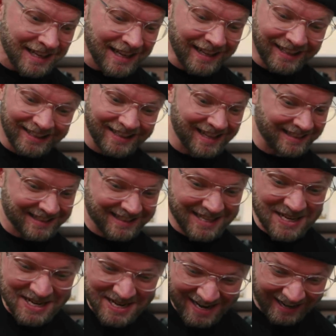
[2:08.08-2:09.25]
No,
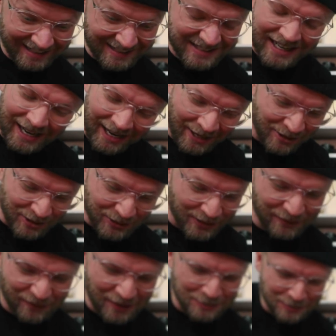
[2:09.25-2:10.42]
nothing else happened.
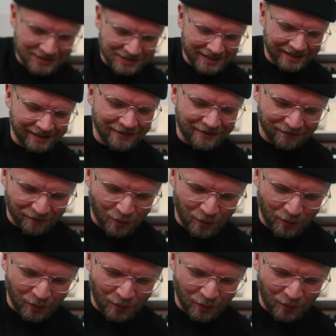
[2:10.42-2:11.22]
So one more time.